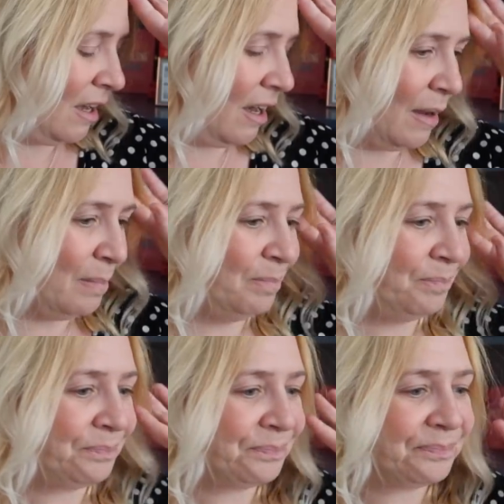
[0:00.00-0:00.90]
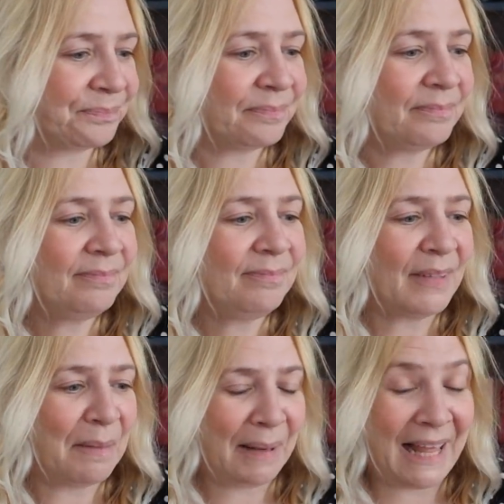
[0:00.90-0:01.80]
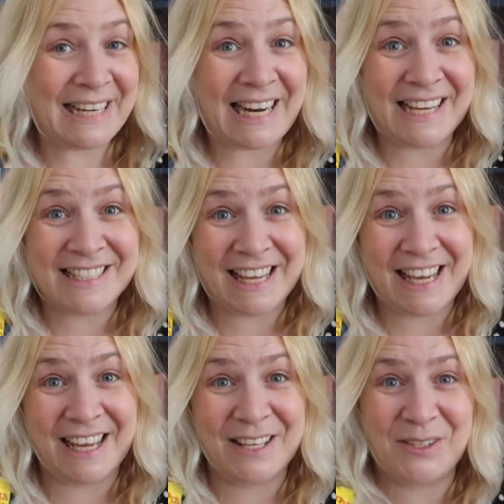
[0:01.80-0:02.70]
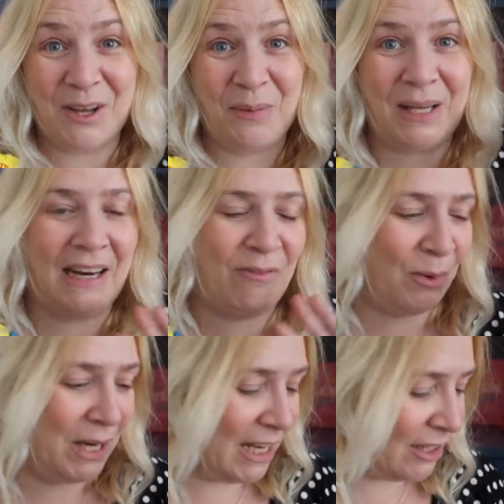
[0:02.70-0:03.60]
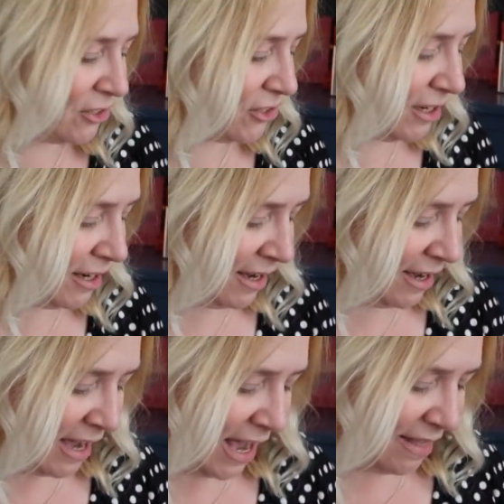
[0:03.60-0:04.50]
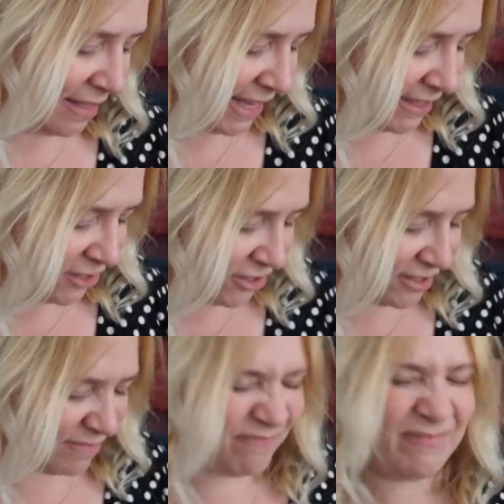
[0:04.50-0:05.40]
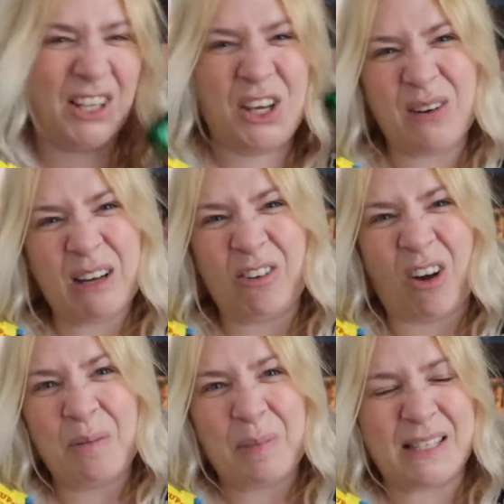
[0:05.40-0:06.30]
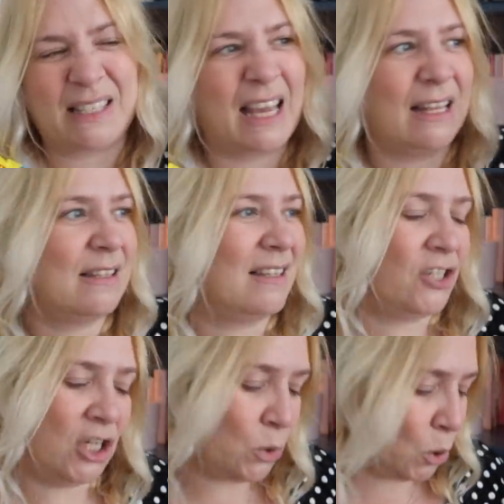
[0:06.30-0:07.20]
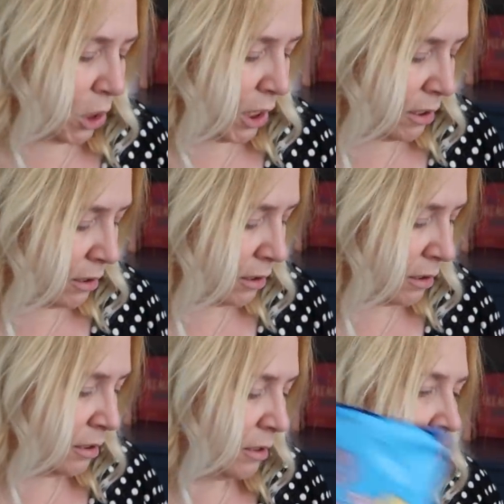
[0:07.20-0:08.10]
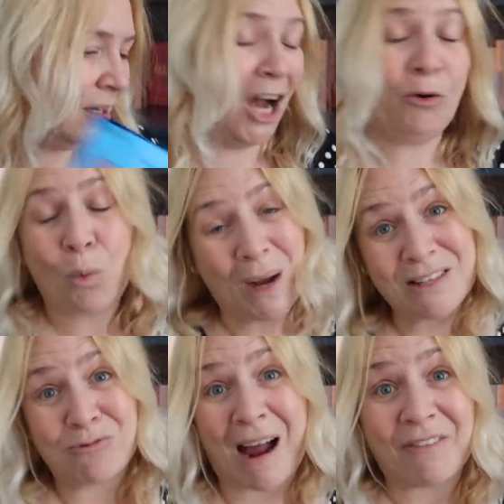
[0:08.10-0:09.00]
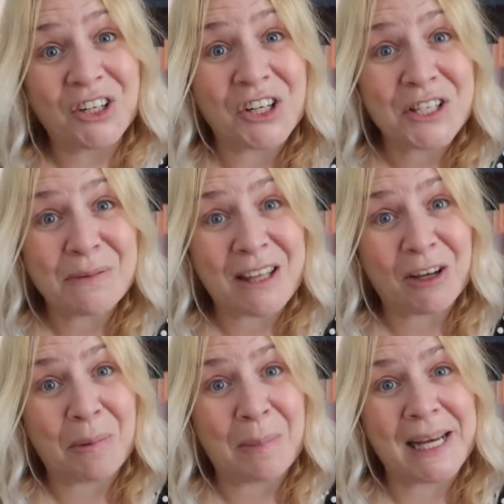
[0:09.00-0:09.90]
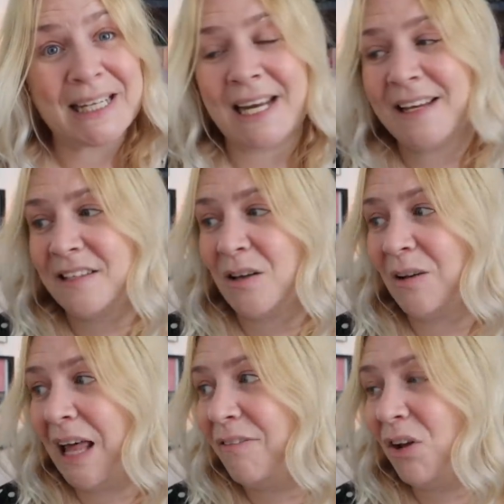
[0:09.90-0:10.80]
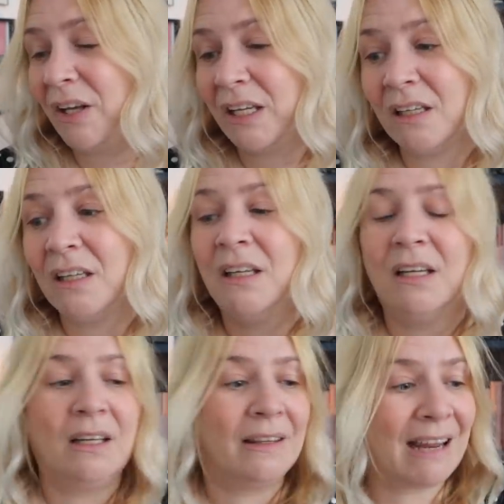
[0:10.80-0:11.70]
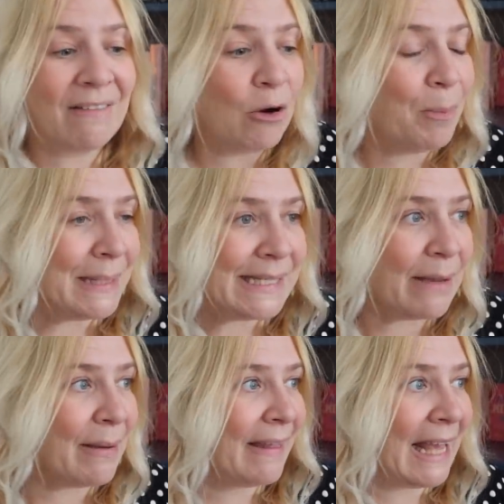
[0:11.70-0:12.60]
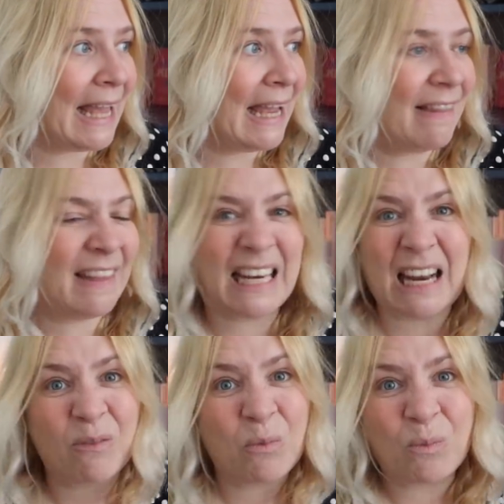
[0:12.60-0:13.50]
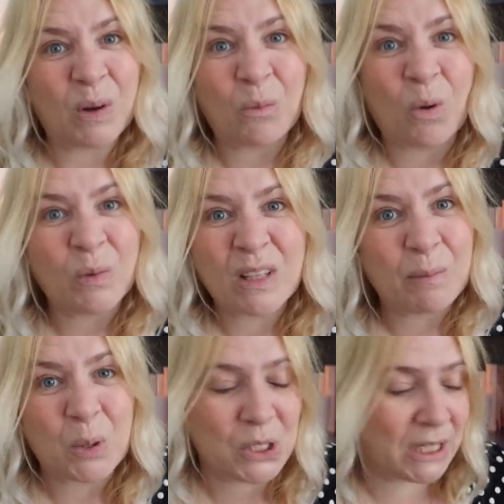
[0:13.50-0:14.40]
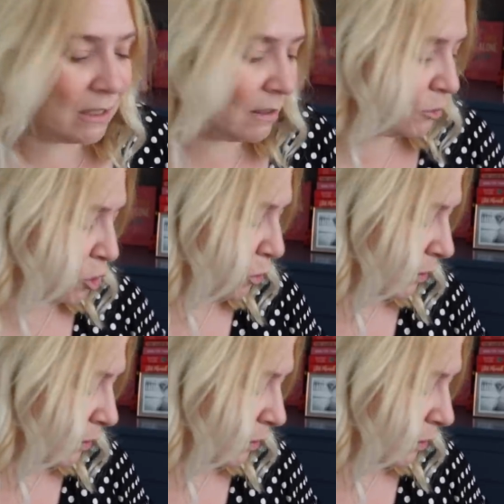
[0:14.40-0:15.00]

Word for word: um, play dates here, so we can have one each. And these are just cute little like biscuits. Children are always ravenous when they come on play dates, so I'll have like, have a little biscuit when they get here. They can have one with a pudding, and I'm sure